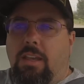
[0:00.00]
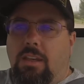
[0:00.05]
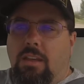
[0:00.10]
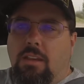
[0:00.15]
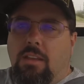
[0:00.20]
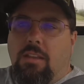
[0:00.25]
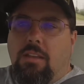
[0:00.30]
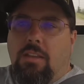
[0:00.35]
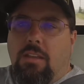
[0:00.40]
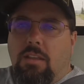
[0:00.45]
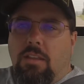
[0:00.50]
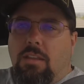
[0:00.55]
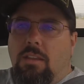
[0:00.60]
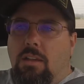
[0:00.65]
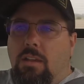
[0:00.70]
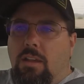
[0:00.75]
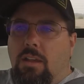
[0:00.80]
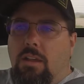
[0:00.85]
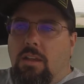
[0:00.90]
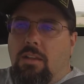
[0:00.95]

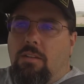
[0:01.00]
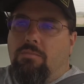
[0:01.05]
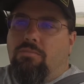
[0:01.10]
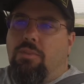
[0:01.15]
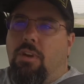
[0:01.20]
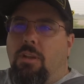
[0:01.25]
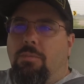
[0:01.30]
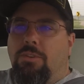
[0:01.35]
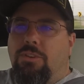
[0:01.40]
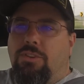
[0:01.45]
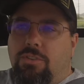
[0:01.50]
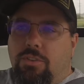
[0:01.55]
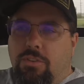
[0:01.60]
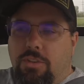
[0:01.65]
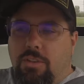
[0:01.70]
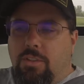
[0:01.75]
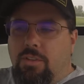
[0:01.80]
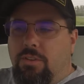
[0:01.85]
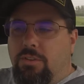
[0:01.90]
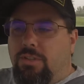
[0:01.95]
I'll probably
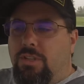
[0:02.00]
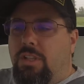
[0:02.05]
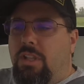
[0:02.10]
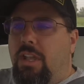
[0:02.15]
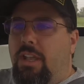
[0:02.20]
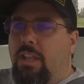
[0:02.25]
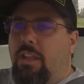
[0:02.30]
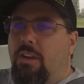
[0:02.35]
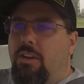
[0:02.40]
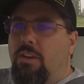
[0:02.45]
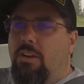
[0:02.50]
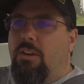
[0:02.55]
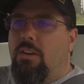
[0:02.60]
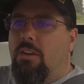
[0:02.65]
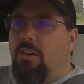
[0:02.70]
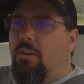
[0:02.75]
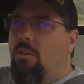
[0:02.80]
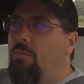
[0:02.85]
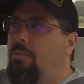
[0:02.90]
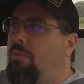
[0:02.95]
you those later.